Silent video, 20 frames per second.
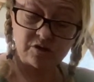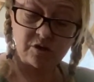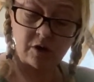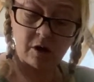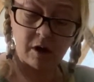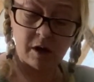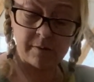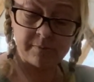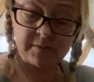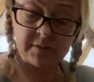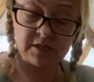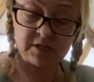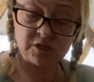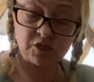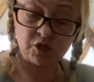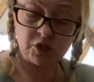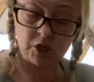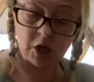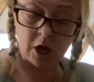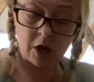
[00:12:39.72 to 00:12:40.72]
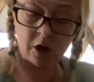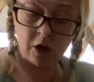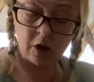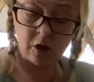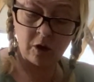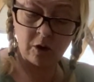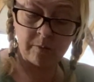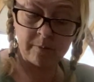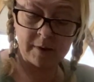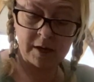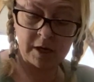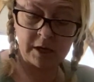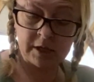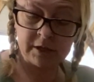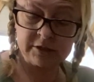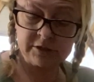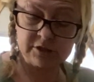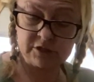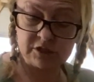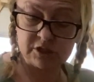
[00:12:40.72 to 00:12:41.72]
taught me so
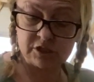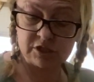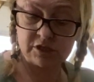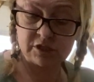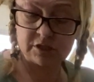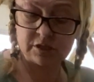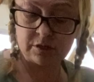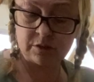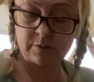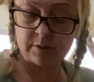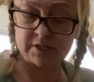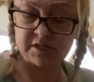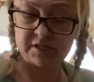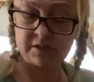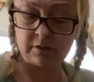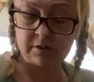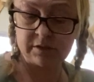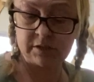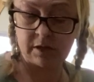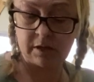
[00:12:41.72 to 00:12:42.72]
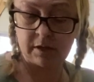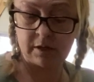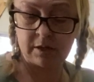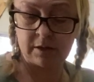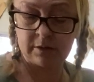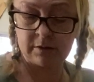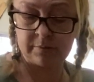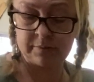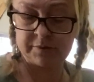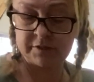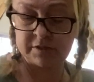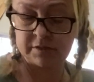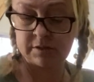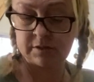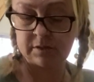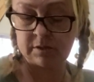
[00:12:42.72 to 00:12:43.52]
much. Crystal Dobbs.